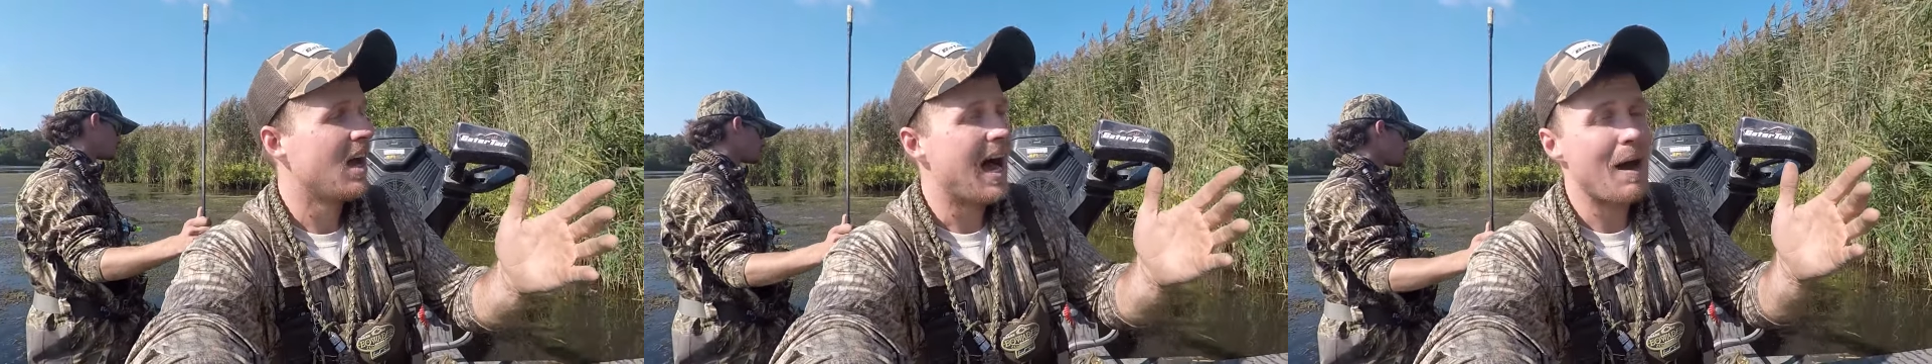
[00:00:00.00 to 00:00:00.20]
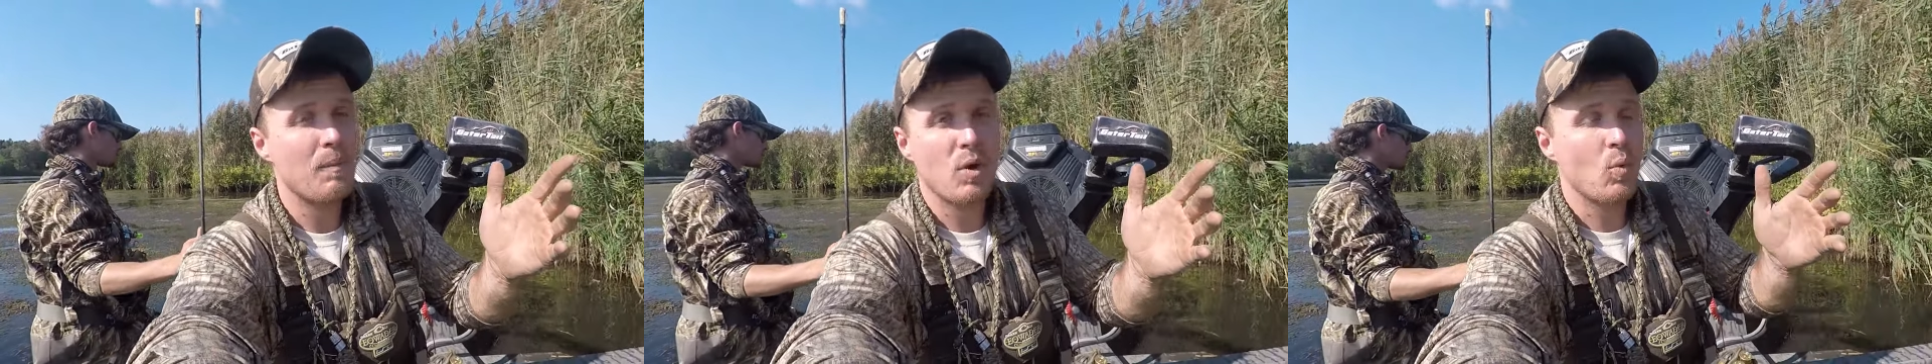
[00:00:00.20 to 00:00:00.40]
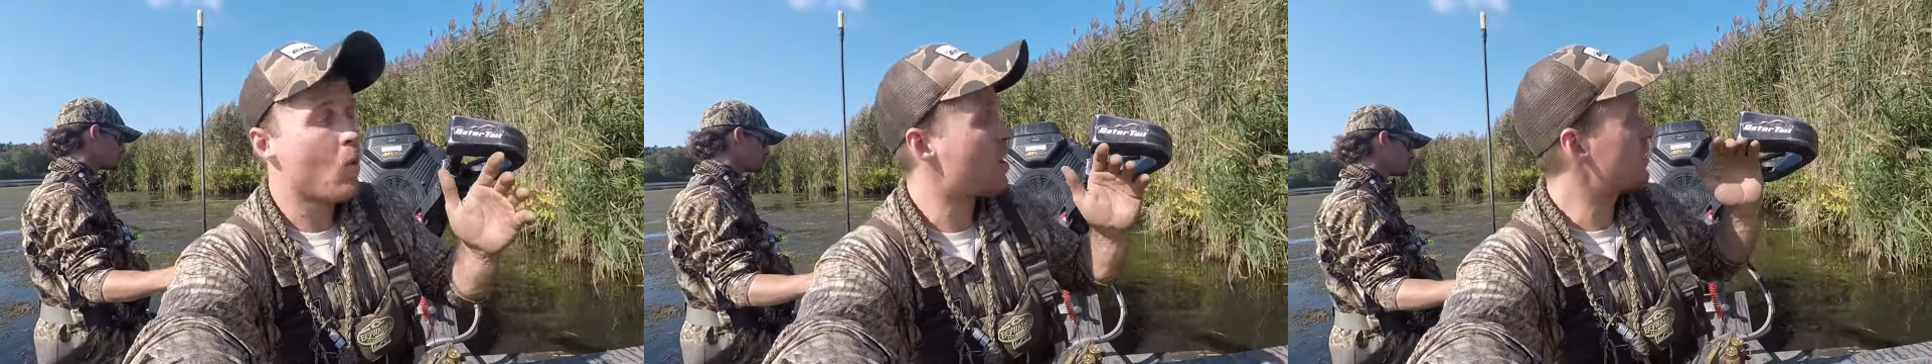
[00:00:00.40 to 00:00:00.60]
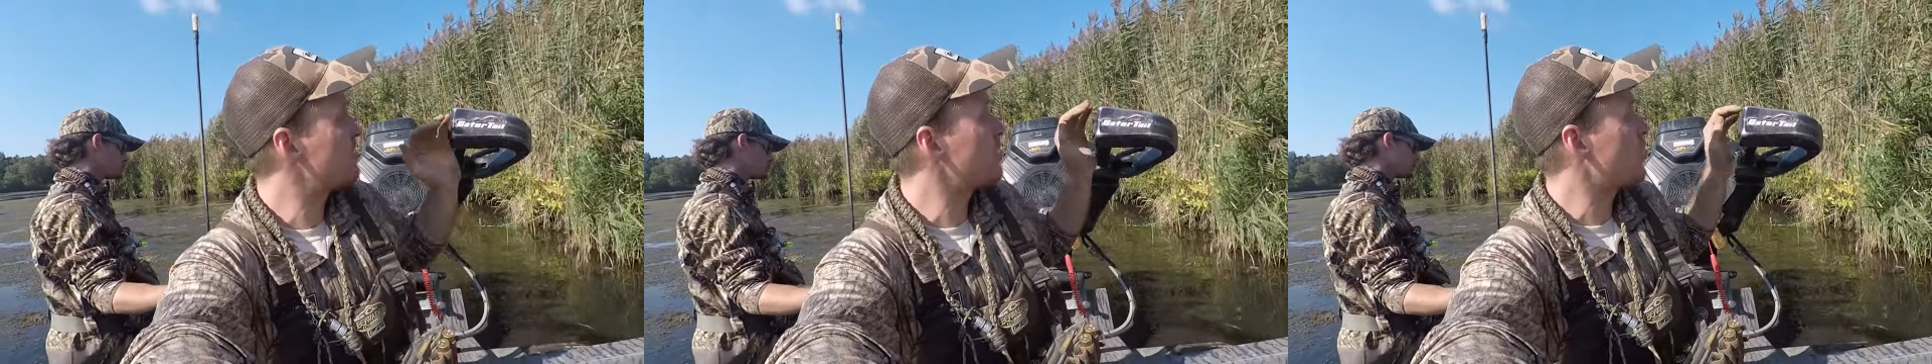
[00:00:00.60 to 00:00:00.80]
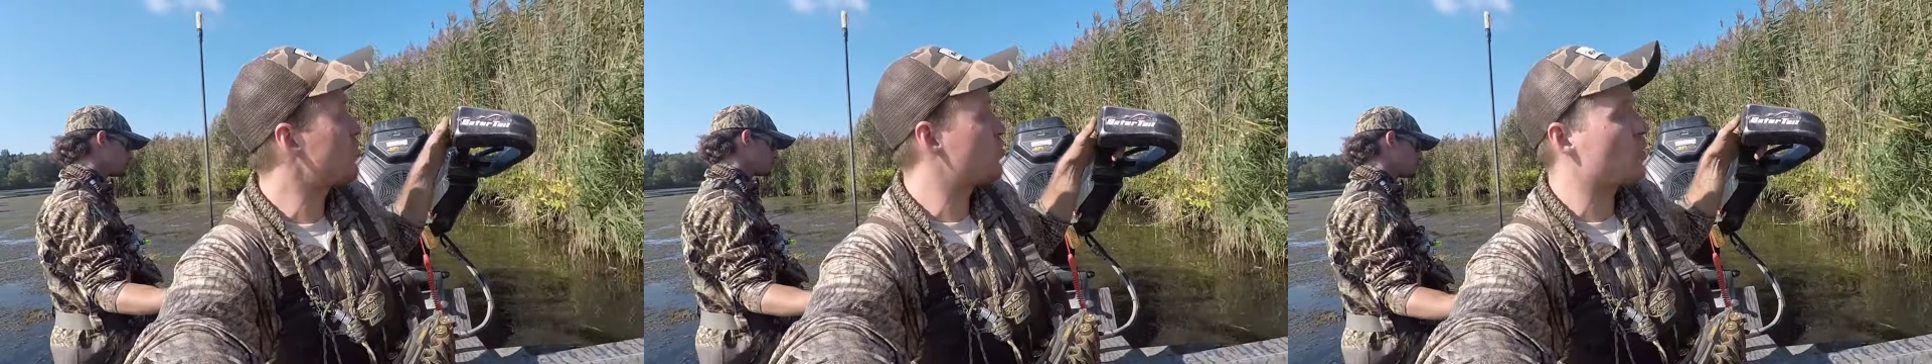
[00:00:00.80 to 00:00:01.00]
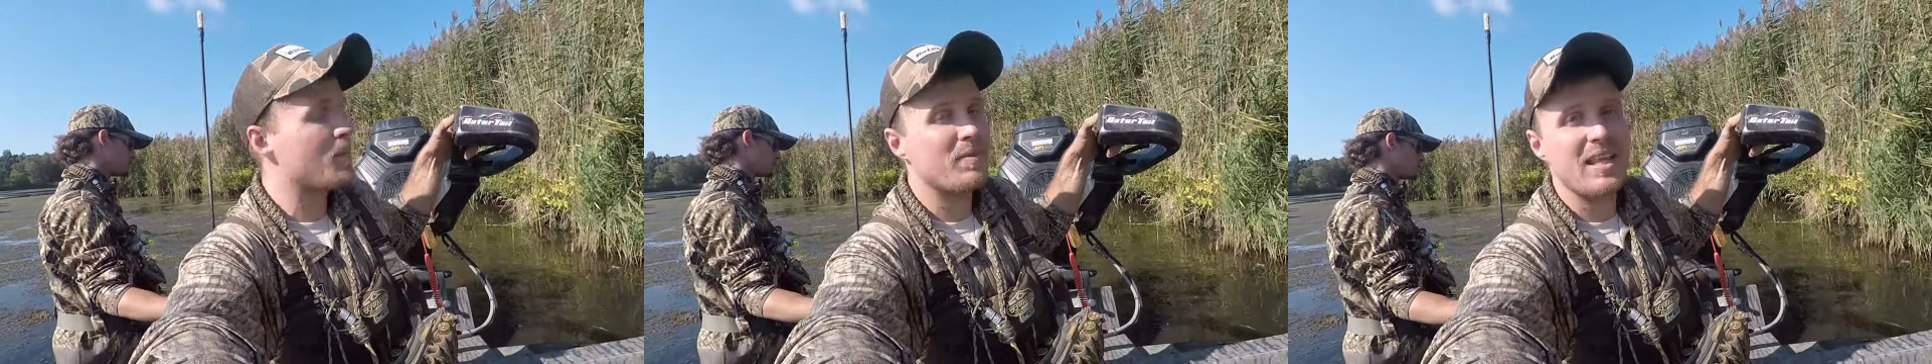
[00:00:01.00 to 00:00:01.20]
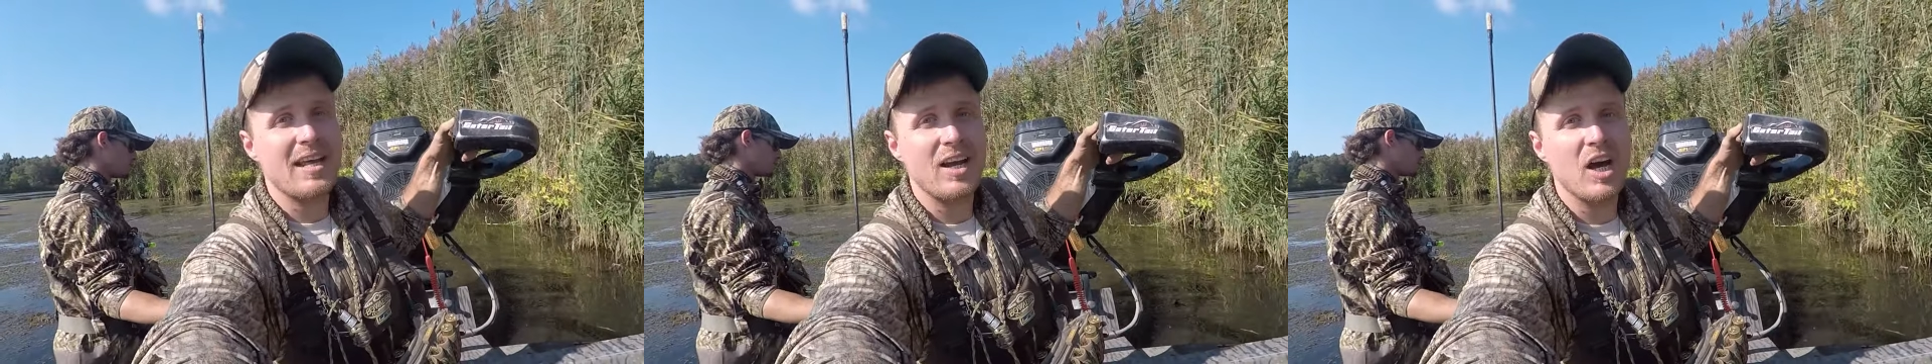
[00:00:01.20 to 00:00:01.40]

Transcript: I'm gonna wanna start trimming that